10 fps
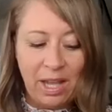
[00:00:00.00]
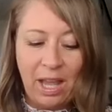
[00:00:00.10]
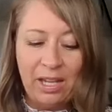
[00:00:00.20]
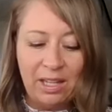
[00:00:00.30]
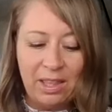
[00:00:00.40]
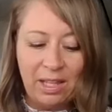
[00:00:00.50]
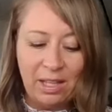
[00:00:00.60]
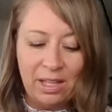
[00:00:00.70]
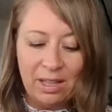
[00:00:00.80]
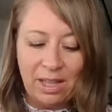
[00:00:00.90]

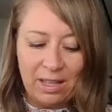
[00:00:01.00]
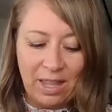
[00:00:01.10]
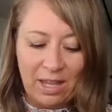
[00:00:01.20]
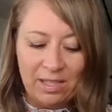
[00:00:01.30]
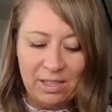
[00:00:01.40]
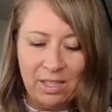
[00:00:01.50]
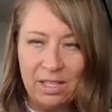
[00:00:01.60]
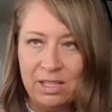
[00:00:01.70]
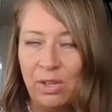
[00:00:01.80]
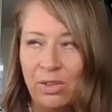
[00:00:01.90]
anything like that
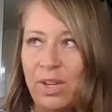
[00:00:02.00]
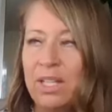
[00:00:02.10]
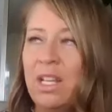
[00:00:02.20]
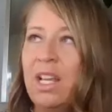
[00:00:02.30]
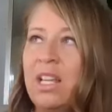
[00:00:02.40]
is so fun.